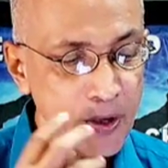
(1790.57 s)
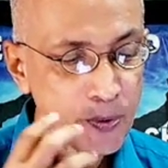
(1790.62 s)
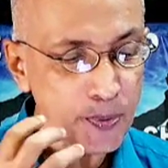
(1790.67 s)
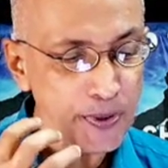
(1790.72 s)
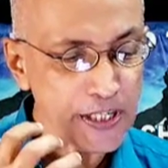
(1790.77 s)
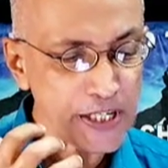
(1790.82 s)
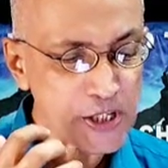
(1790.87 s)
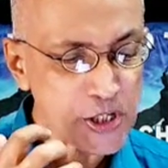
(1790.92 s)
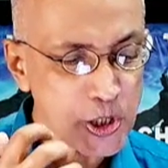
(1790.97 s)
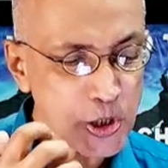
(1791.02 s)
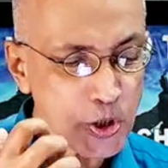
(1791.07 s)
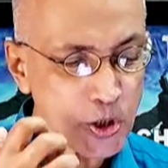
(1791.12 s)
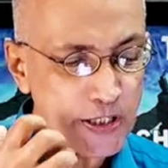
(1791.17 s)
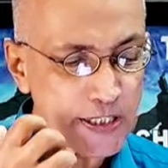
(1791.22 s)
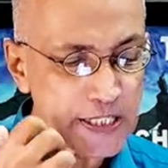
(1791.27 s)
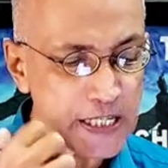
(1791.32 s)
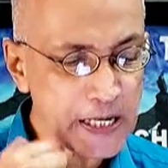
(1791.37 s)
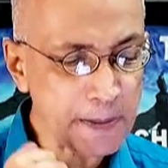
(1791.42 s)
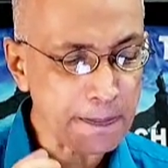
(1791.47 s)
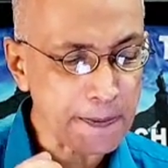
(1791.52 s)
We need to
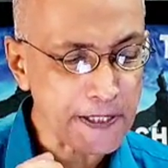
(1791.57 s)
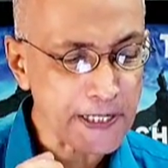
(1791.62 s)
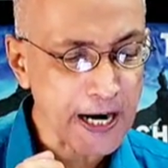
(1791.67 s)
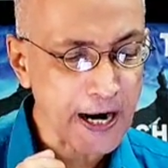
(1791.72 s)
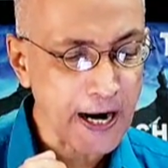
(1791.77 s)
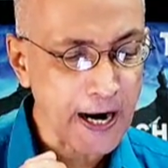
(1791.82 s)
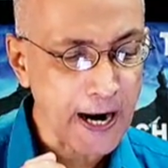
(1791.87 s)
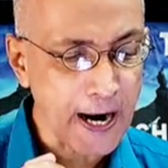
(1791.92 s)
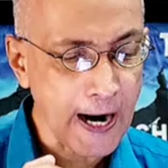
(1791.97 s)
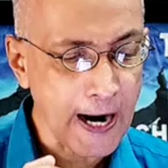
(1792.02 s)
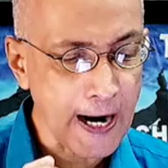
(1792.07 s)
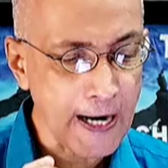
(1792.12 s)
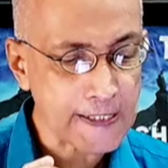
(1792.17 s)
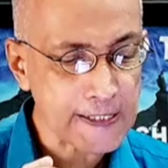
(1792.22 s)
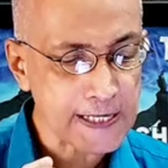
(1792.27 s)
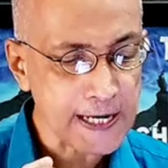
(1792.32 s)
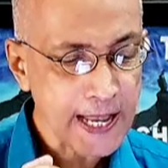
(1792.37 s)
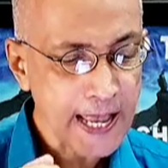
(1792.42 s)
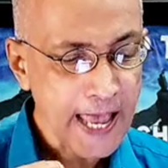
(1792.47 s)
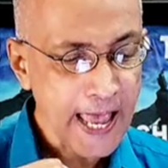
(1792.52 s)
look deep in our
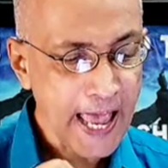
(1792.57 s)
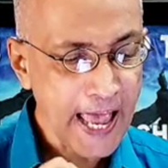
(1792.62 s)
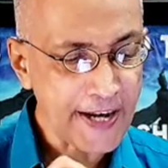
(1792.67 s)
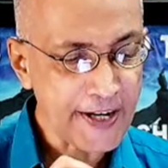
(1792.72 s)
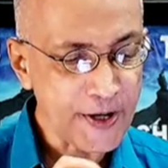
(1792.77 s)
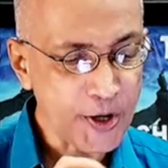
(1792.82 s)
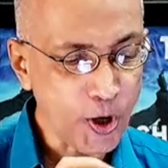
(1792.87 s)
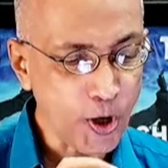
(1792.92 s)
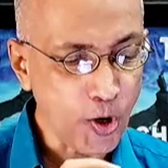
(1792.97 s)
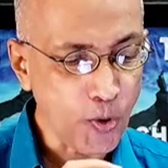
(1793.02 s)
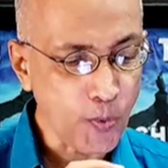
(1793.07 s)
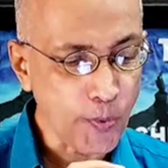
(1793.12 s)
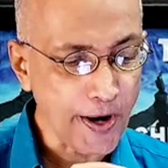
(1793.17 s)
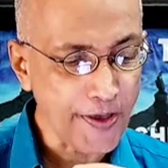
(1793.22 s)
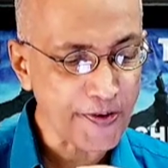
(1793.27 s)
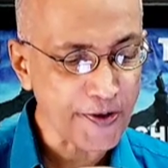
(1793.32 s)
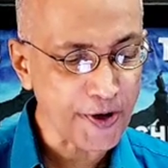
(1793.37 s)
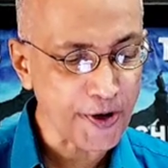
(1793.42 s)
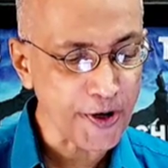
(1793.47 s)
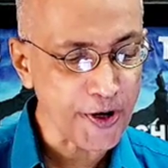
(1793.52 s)
heart and know
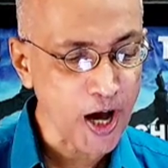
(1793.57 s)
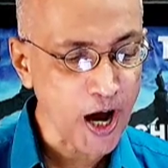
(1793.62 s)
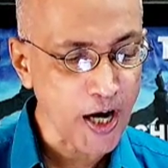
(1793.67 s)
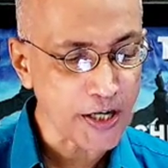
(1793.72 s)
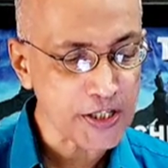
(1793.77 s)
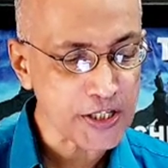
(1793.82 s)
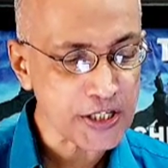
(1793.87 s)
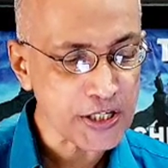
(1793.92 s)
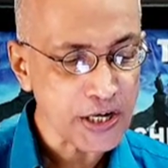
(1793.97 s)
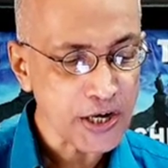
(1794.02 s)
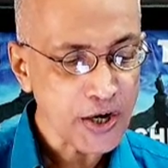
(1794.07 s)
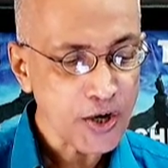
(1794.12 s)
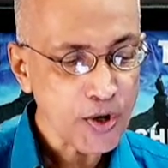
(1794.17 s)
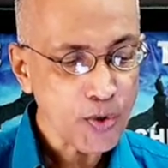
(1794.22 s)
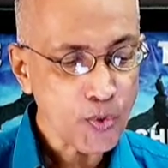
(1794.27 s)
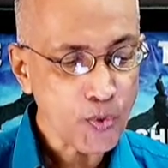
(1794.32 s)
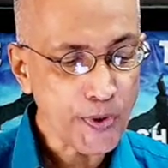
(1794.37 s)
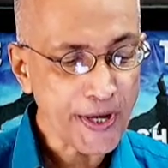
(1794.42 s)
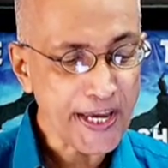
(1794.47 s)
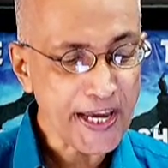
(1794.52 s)
whether or not
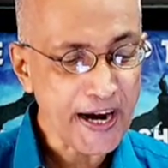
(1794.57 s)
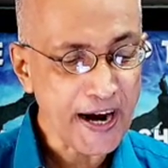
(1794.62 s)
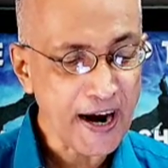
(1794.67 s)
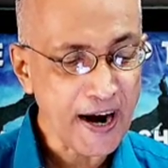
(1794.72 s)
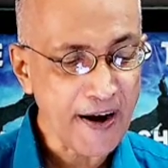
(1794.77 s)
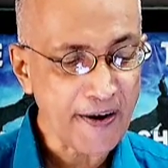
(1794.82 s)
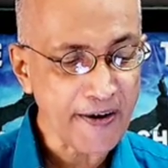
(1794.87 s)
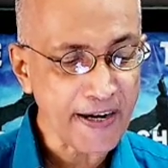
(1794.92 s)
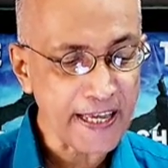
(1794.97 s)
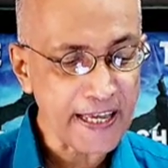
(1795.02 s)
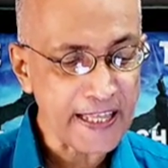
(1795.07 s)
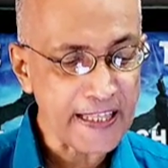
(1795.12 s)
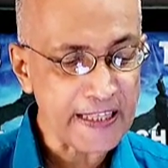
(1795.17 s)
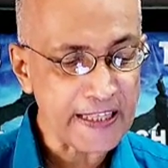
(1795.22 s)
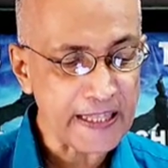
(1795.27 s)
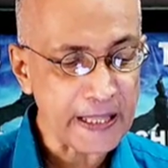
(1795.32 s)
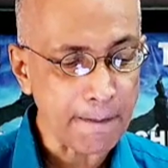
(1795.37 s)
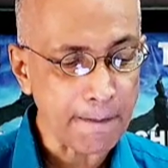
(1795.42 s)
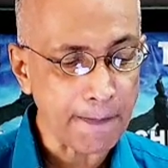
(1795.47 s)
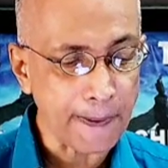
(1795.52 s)
we are
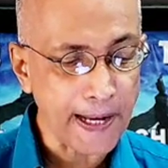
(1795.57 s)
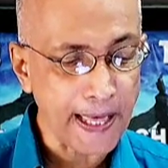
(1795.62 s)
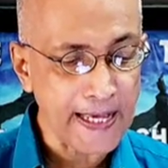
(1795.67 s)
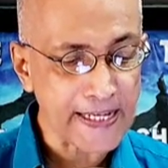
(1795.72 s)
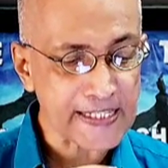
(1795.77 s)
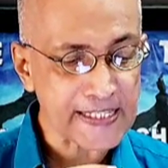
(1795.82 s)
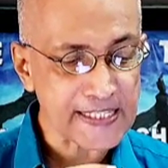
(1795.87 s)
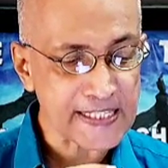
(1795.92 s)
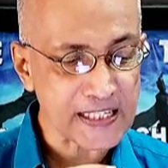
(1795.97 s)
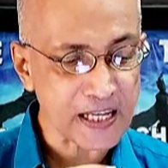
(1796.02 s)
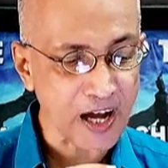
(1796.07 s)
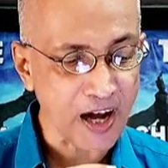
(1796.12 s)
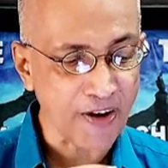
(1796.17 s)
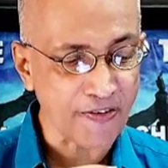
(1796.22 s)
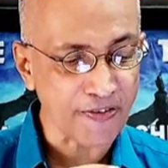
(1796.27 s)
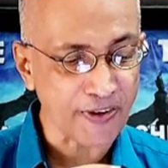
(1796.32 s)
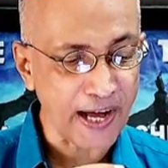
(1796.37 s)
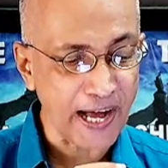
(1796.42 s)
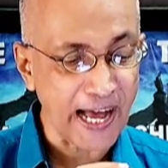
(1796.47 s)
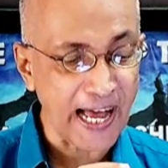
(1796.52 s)
in the place
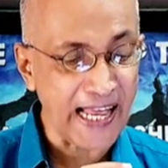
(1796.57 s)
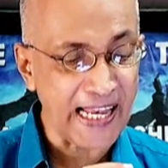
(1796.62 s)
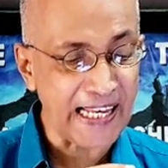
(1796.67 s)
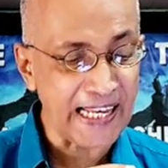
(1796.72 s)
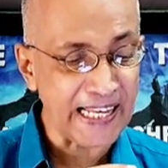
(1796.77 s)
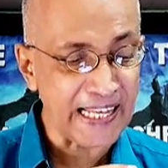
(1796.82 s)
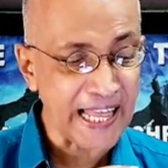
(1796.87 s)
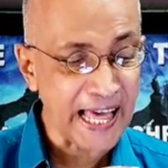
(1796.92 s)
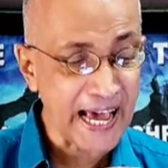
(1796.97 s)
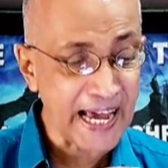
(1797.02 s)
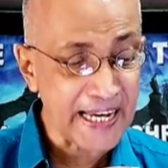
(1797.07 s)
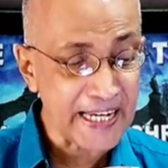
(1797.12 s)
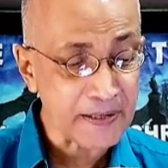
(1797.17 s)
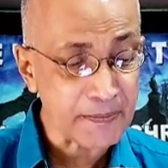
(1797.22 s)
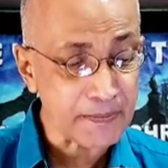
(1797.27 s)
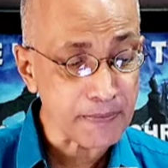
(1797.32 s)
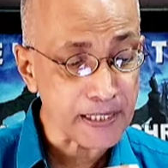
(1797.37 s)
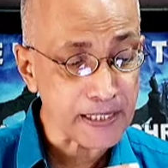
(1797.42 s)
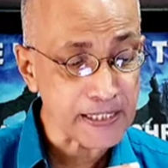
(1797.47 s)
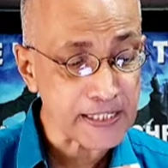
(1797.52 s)
of
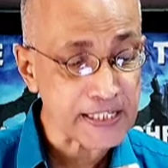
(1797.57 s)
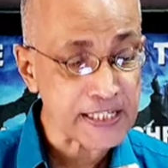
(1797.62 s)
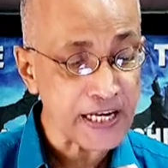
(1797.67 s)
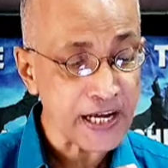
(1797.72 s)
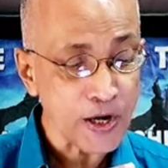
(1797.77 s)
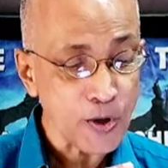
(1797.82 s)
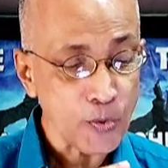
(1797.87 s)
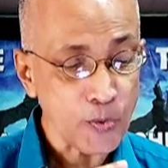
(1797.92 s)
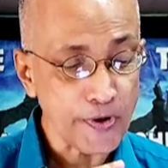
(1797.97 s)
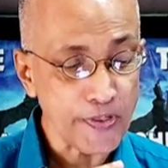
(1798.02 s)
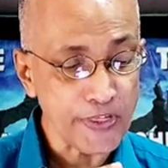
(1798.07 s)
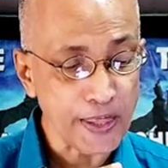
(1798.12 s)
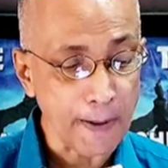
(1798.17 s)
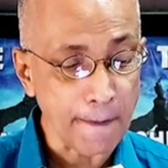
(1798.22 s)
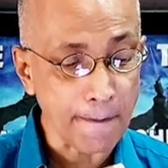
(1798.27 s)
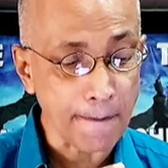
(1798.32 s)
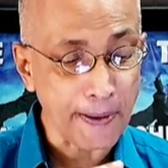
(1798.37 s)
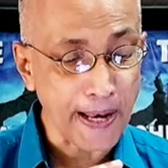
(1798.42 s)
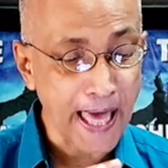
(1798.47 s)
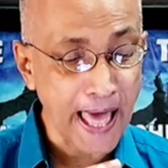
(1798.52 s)
alignment with
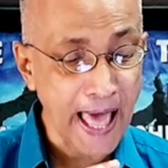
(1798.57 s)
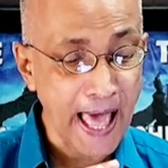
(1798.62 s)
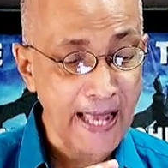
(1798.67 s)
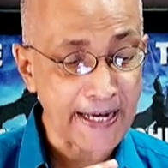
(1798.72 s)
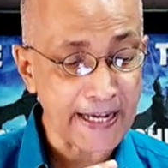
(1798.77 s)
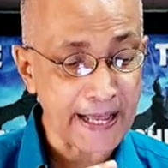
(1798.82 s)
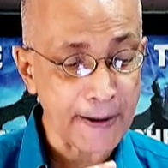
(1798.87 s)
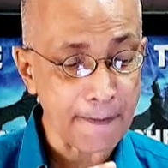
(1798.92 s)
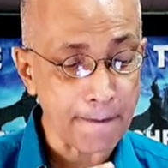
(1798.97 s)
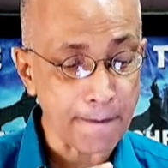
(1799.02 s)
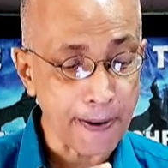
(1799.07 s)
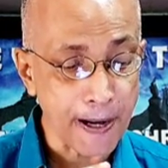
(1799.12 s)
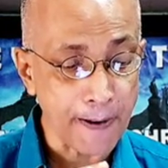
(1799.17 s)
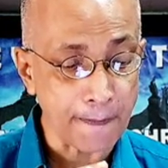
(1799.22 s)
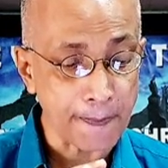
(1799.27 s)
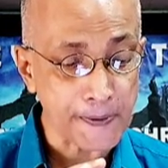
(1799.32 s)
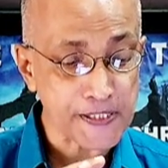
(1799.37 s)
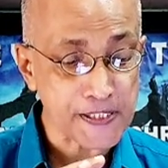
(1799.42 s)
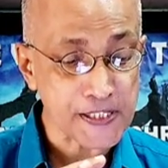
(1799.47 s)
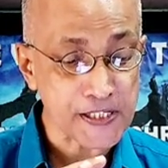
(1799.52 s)
the plan and
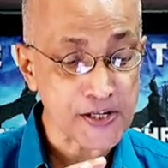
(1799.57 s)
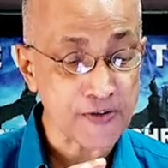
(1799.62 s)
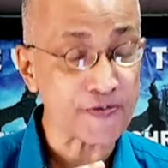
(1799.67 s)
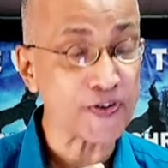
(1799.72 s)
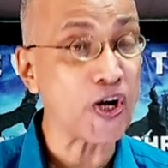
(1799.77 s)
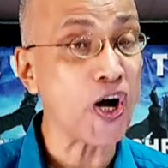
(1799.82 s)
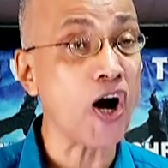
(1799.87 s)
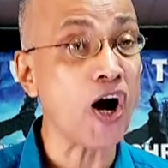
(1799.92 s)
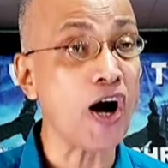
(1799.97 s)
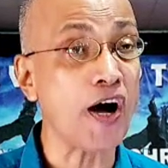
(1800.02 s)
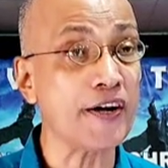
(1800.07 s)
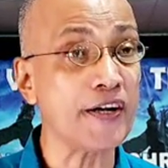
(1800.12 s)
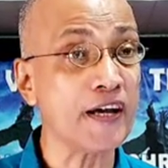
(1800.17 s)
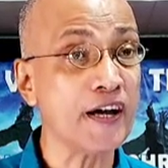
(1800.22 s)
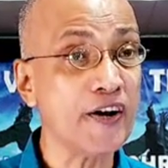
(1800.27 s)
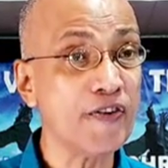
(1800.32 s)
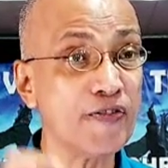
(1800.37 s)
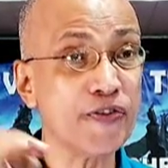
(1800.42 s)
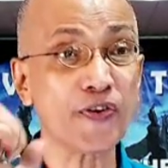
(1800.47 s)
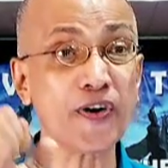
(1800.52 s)
purposes of
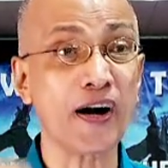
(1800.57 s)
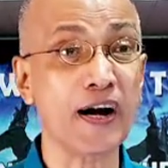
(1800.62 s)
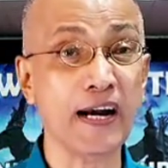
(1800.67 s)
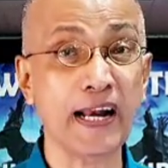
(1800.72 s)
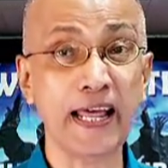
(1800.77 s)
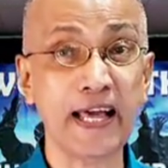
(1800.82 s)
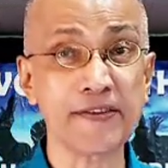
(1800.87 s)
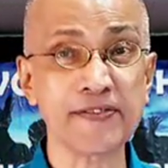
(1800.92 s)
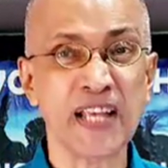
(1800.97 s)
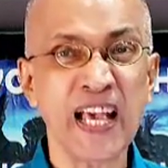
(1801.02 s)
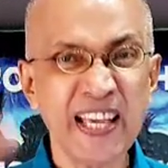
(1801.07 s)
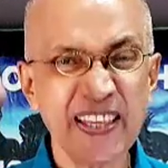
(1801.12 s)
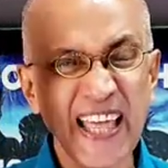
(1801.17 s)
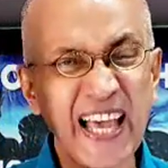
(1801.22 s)
God for our lives.